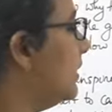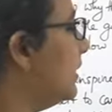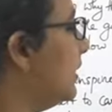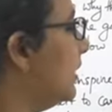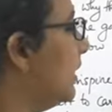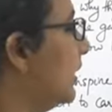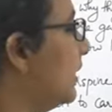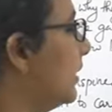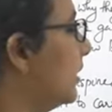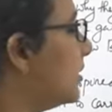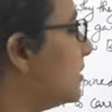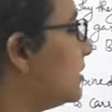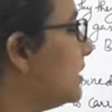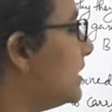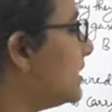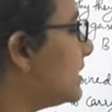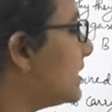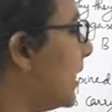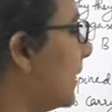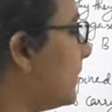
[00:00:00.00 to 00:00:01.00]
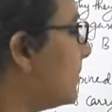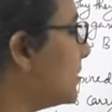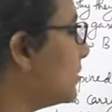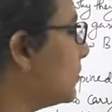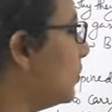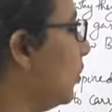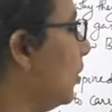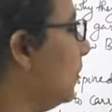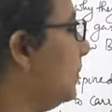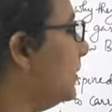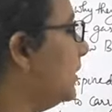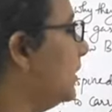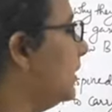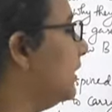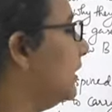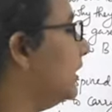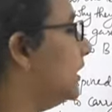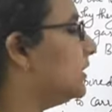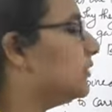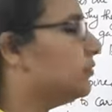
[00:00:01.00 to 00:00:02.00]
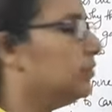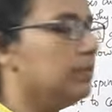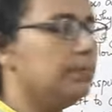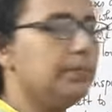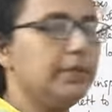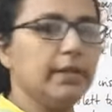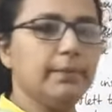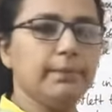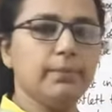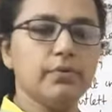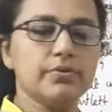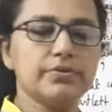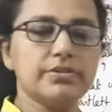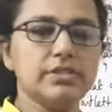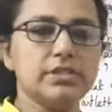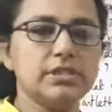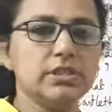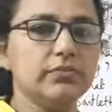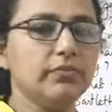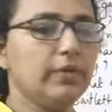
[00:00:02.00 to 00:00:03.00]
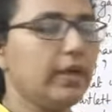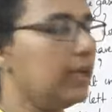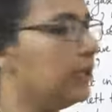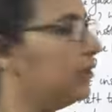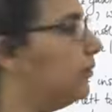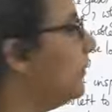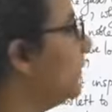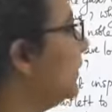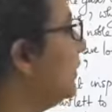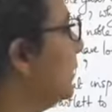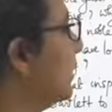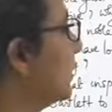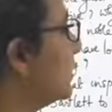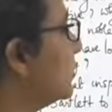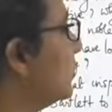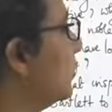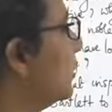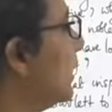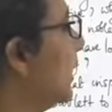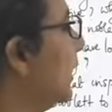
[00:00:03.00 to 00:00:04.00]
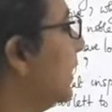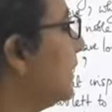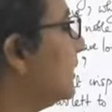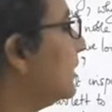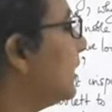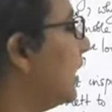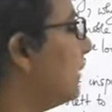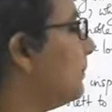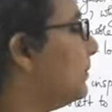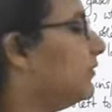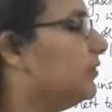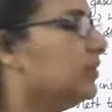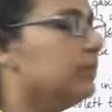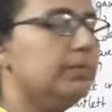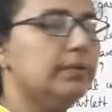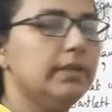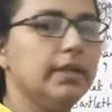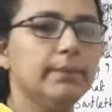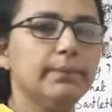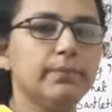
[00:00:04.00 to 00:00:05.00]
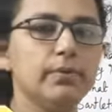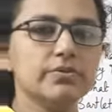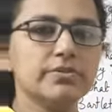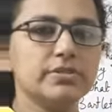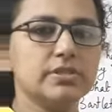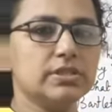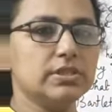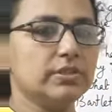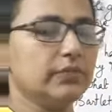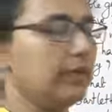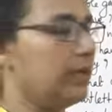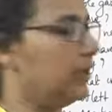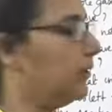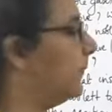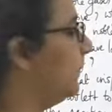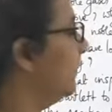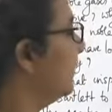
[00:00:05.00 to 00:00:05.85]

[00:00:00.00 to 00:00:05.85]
energy is absorbed, it will be a positive value. Electron gain enthalpy will be a positive value.